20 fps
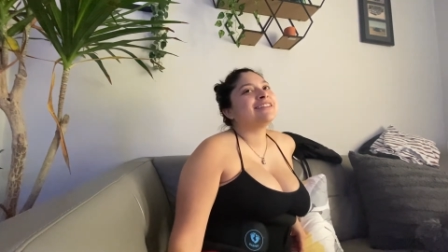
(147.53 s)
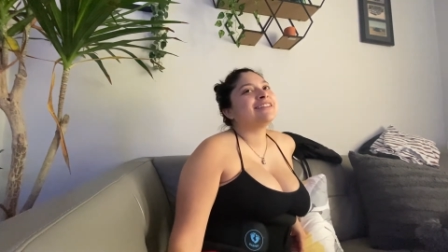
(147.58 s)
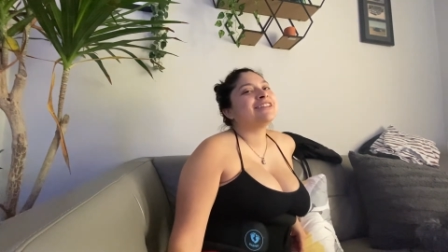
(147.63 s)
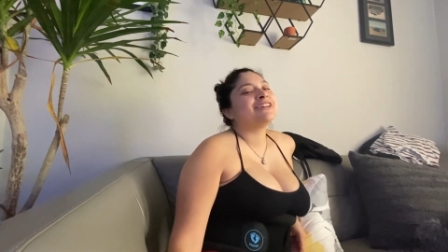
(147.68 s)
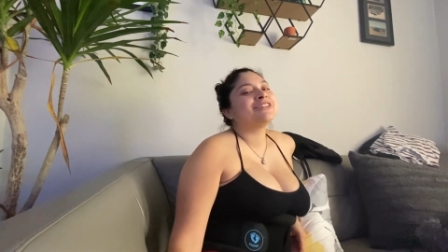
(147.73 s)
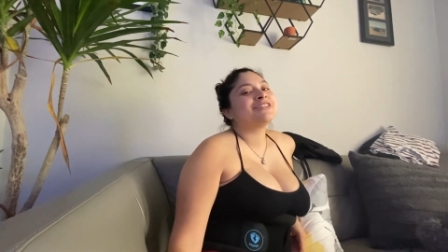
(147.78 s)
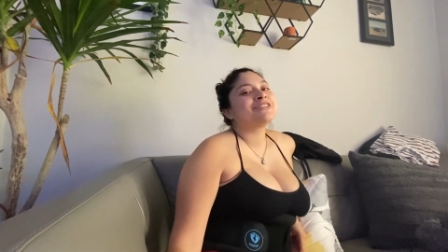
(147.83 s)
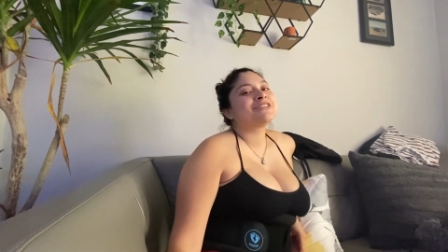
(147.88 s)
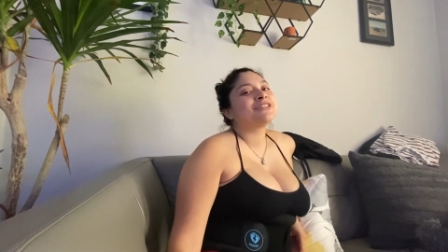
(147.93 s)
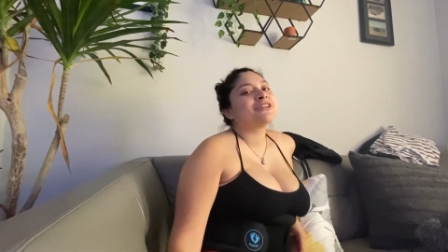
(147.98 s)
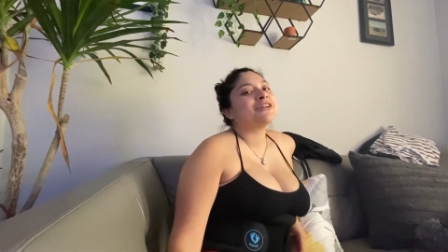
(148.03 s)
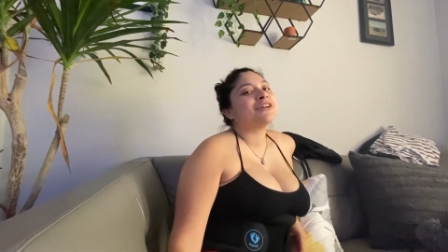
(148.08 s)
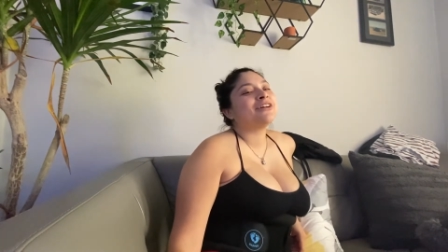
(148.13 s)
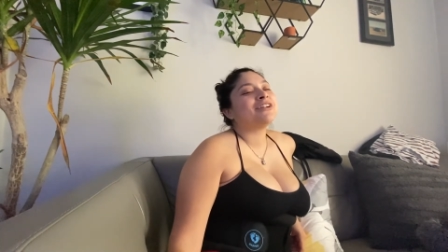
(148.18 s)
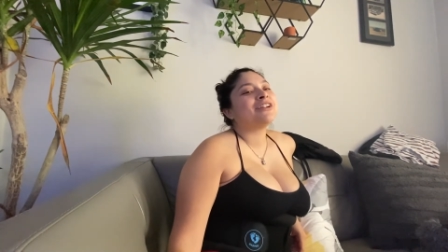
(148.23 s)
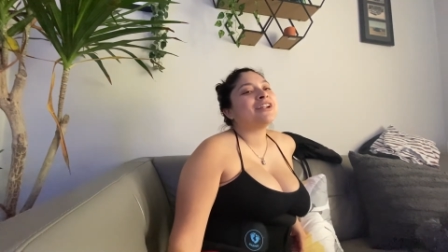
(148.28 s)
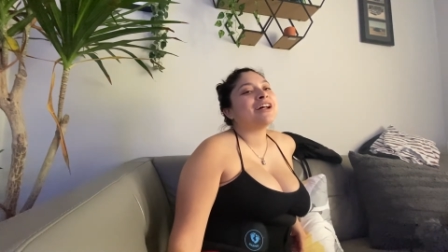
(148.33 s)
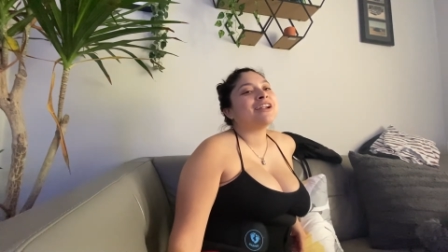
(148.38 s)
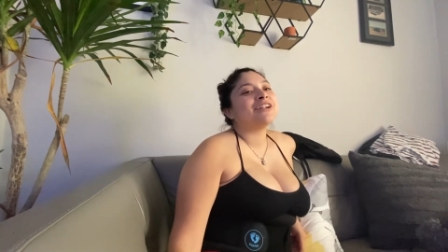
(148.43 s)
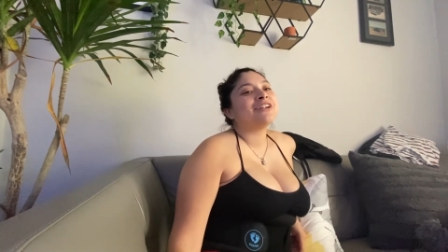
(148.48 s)
there's not
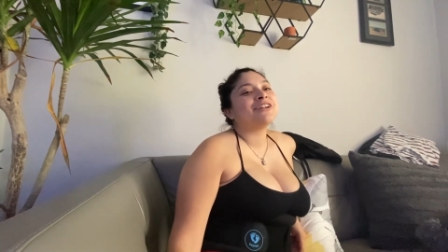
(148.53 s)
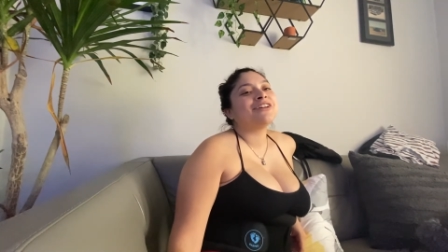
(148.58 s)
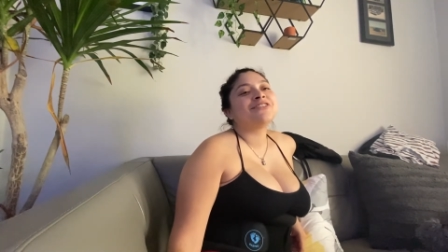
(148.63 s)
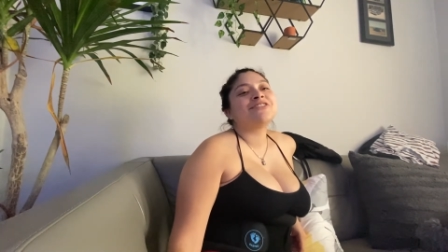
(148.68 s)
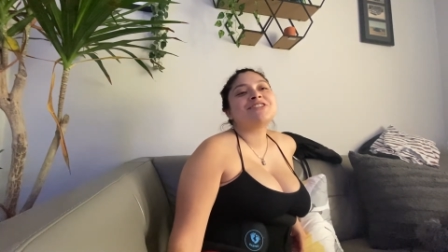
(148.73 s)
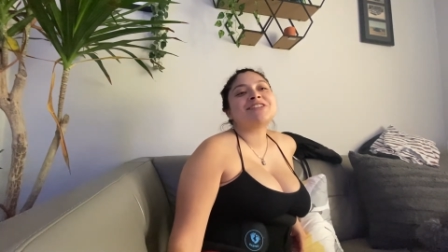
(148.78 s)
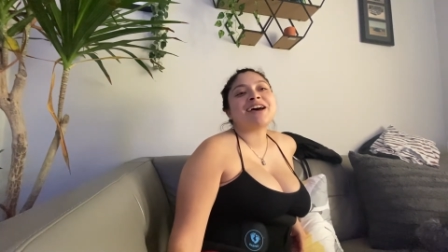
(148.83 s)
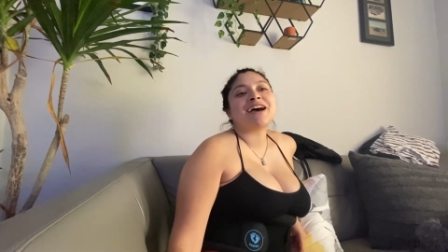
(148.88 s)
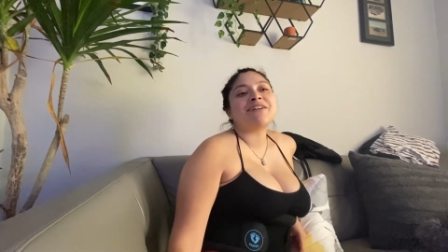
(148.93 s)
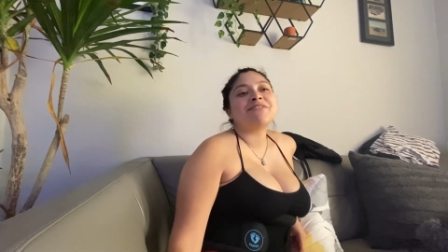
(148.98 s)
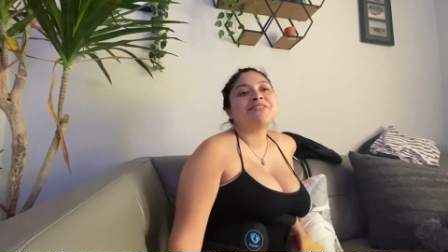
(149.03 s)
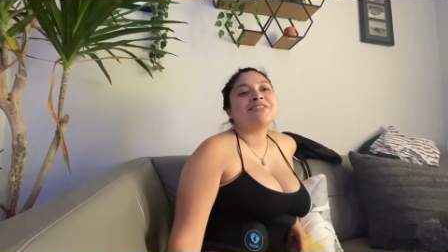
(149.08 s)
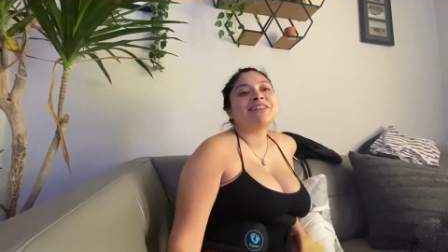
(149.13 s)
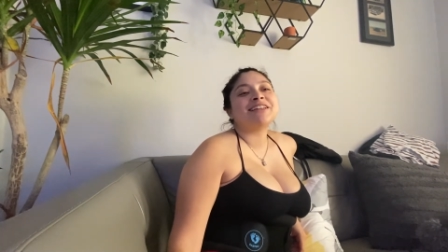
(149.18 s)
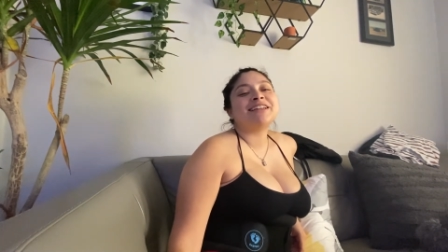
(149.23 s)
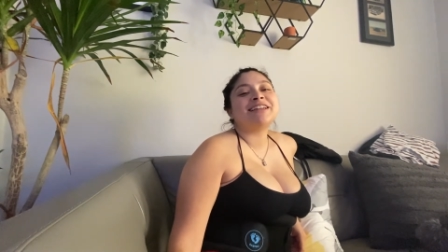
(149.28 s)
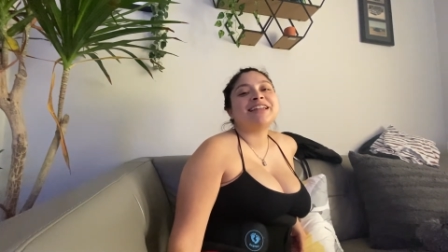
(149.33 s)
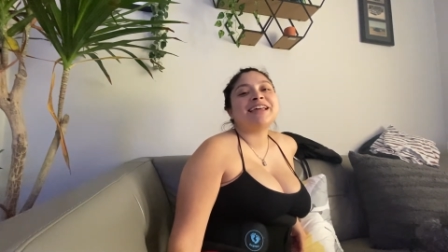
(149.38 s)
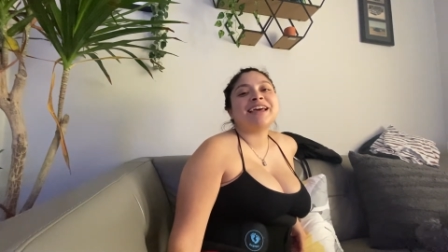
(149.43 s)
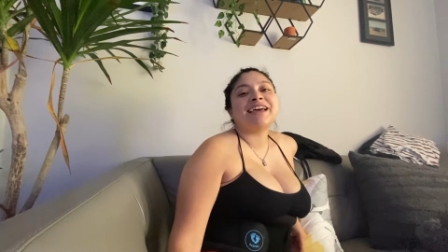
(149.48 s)
not enough time in the
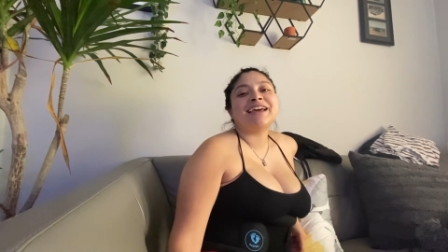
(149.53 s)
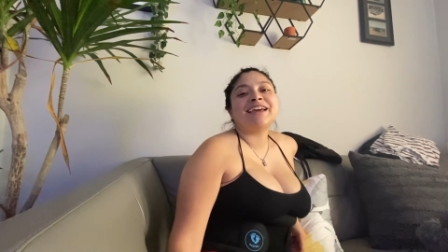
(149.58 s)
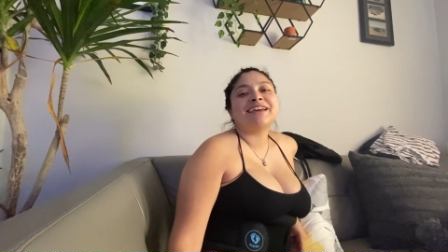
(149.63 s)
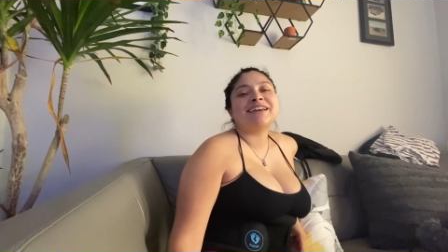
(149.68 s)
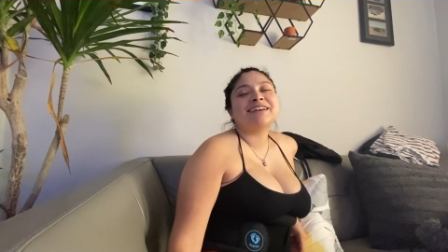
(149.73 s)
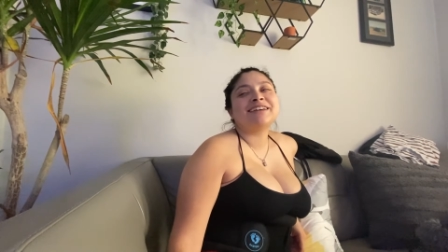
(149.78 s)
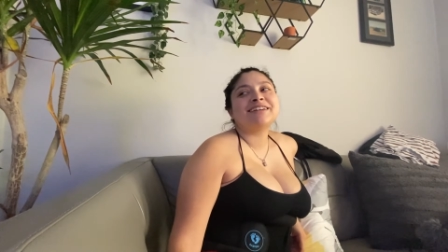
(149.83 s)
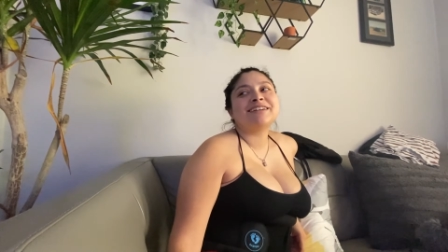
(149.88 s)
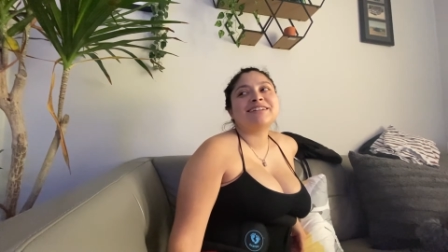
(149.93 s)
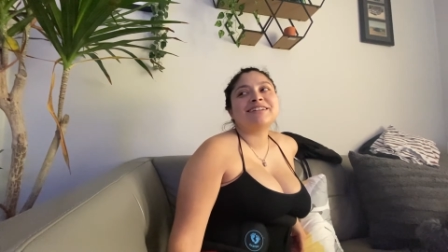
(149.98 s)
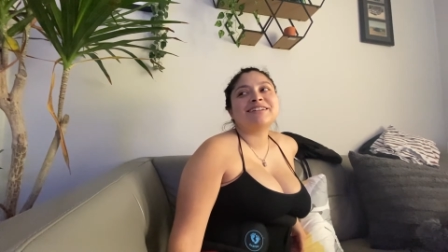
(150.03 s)
day